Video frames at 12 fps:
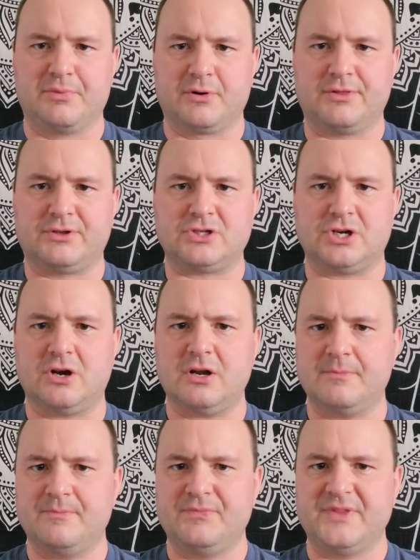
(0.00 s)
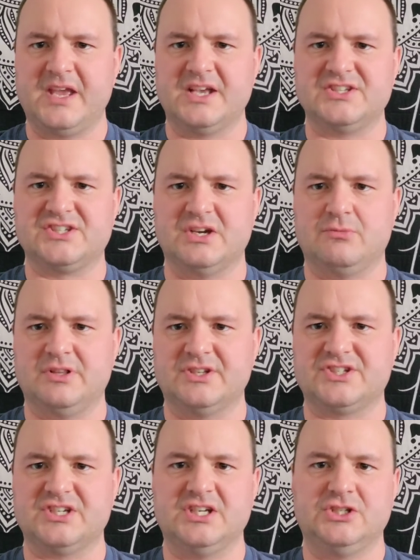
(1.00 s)
birth chart as
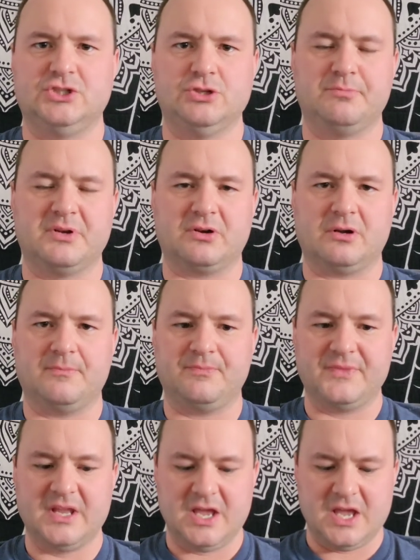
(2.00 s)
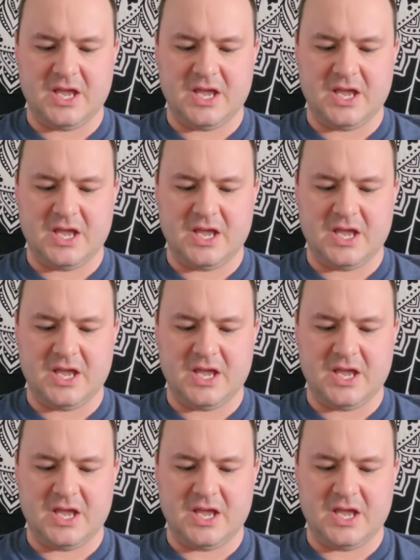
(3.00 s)
well as Jupiter.